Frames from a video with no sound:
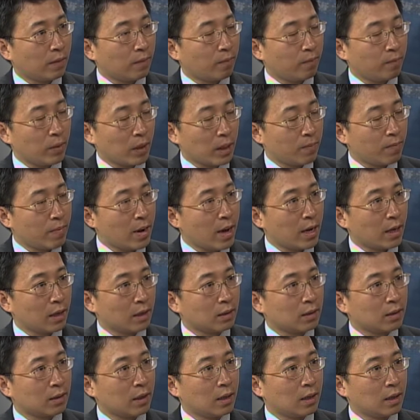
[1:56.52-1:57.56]
bigger
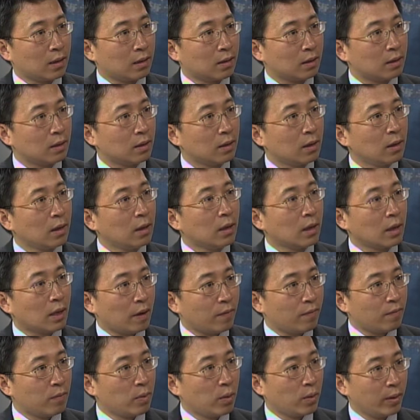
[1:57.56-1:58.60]
banks as
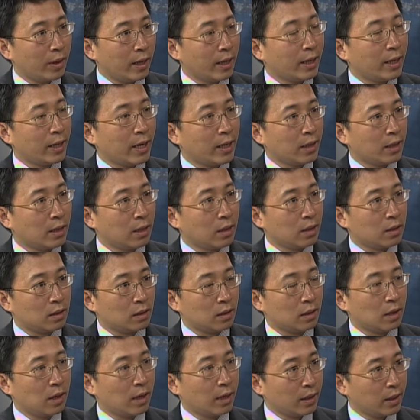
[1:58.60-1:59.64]
government-related
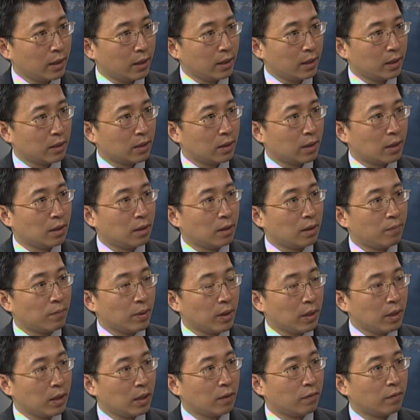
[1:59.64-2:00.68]
entities and the
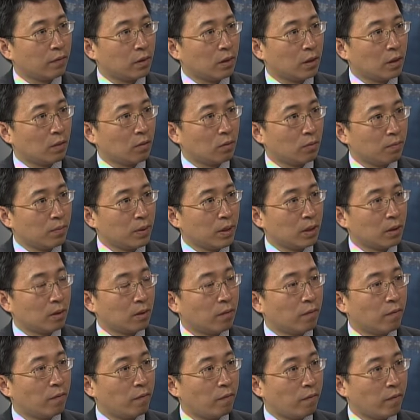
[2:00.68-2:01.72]
belief there would be
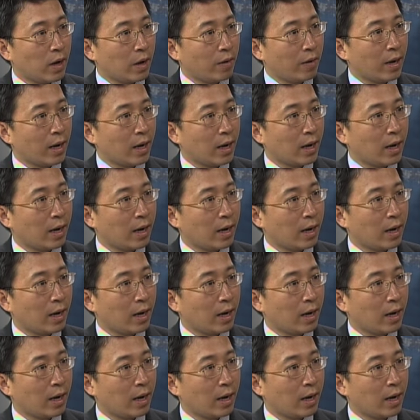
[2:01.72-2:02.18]
very high